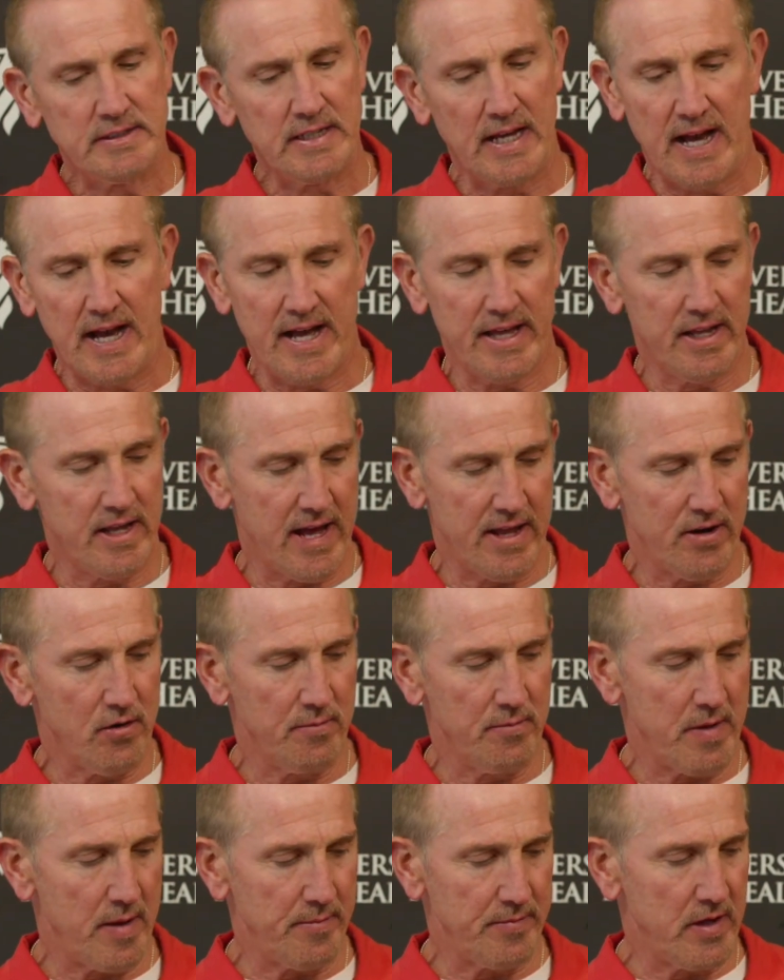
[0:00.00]
Yeah,
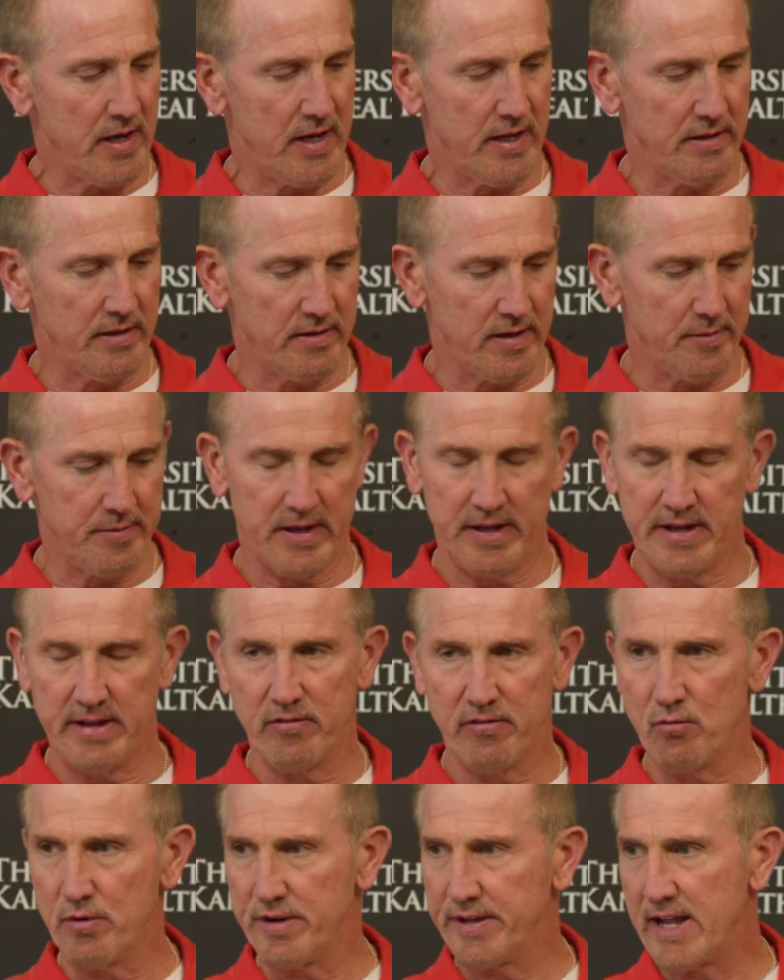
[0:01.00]
I
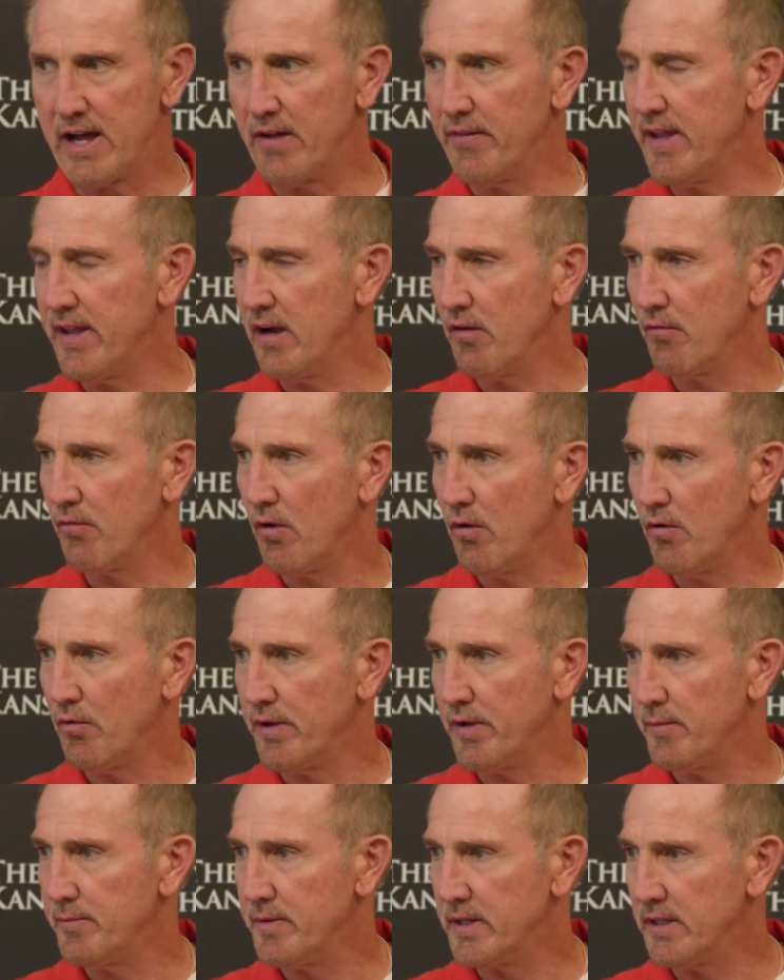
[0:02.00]
never went down that
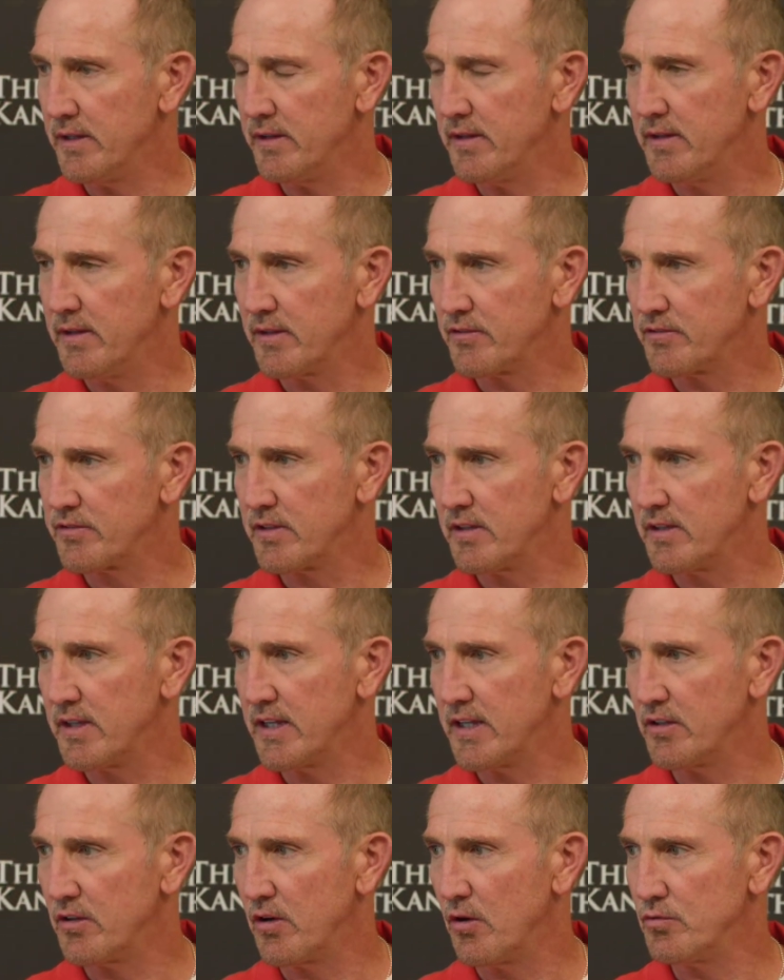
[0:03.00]
road. I mean, that's the
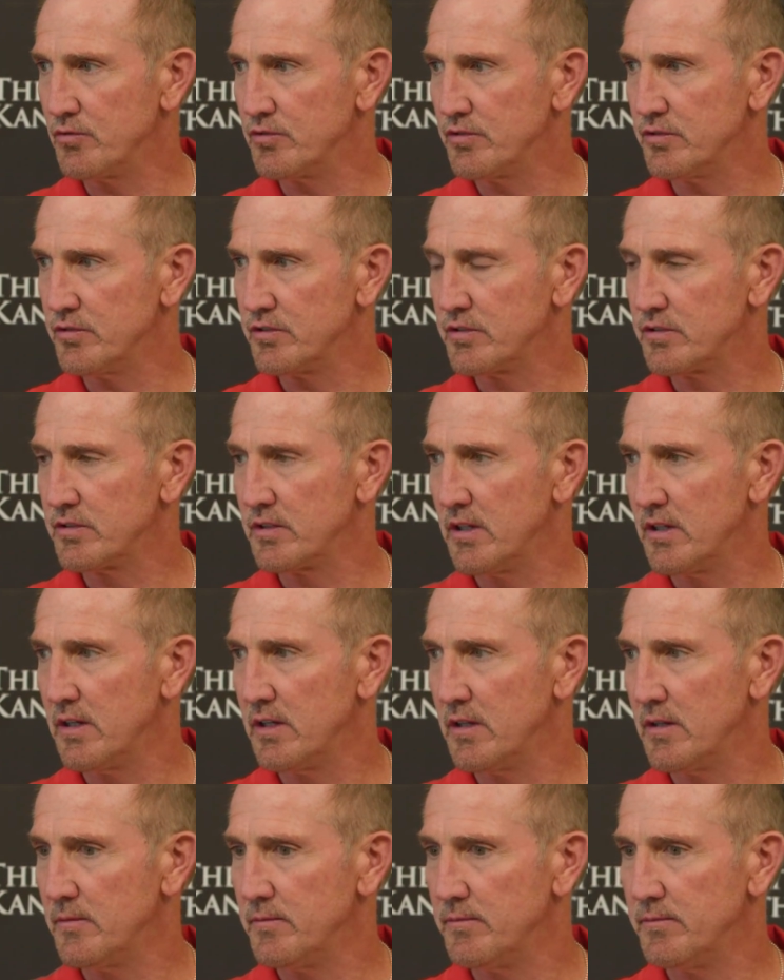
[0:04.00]
head coach's
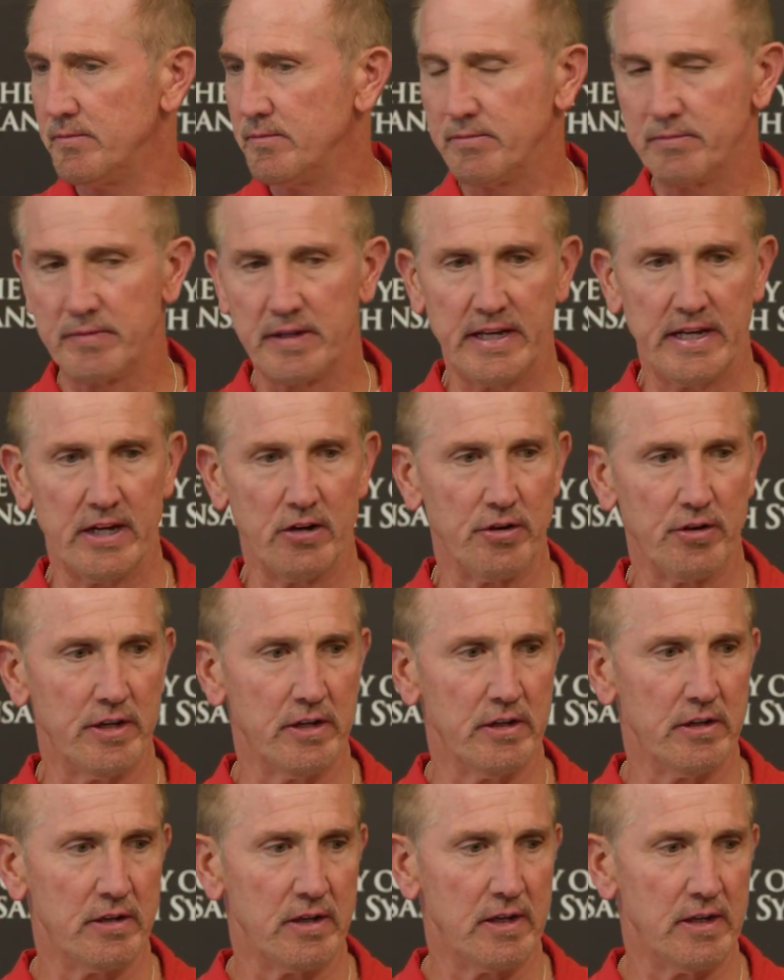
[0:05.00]

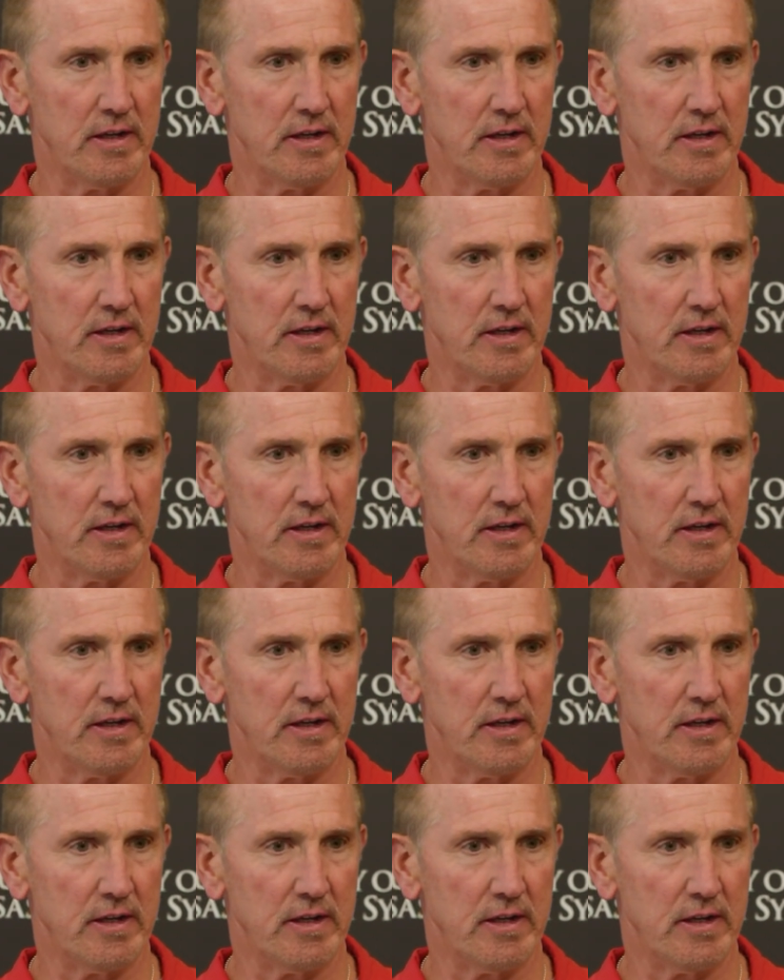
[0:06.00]
area.